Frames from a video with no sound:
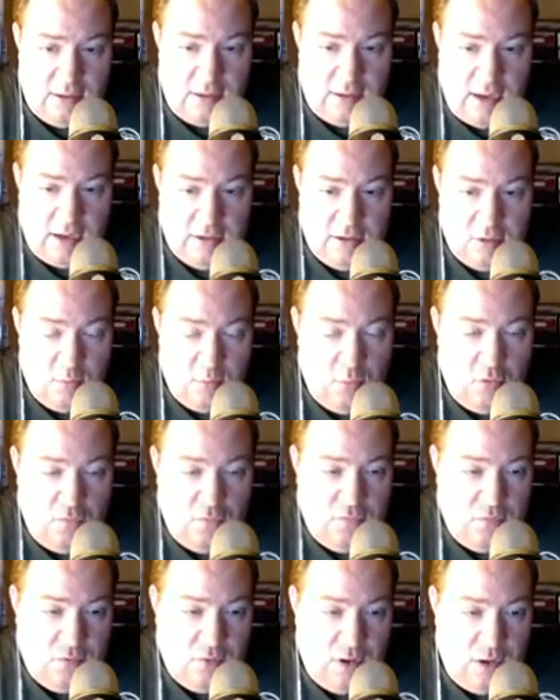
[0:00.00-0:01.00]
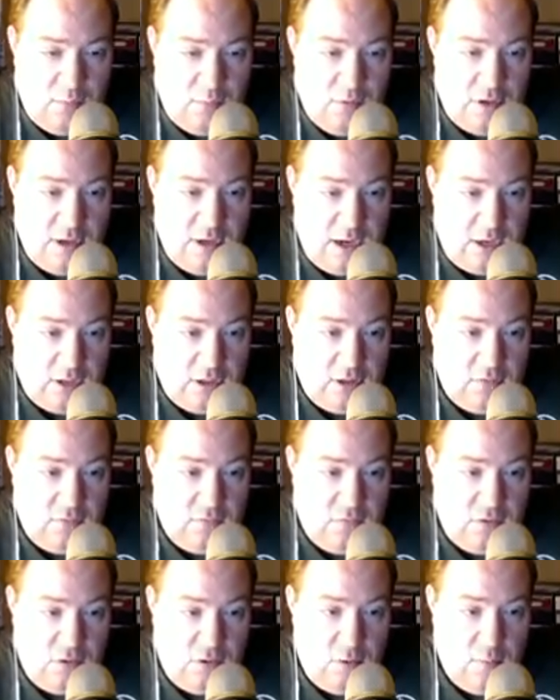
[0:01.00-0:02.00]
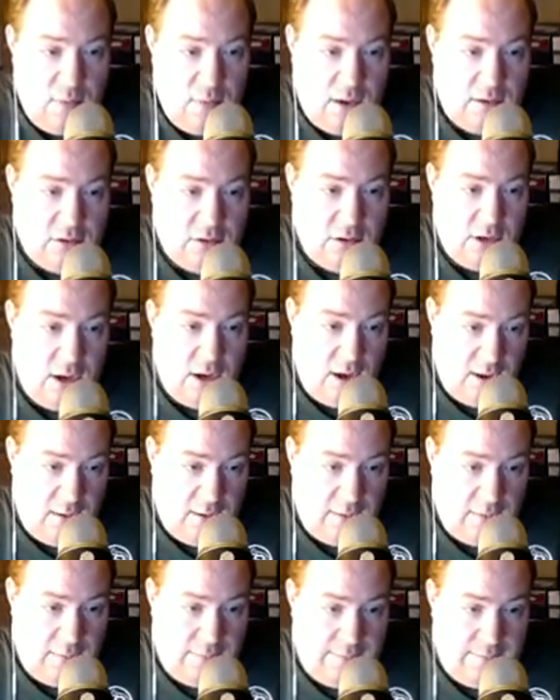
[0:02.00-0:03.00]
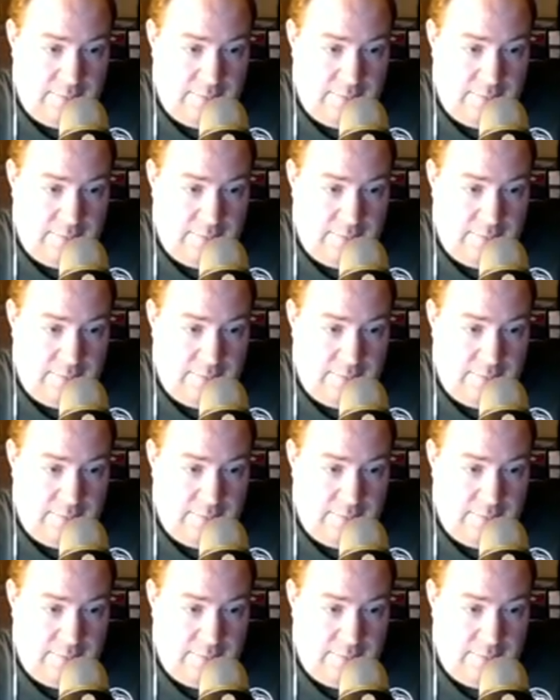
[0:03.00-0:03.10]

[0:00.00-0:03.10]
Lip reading: dice removal and protection for your major character.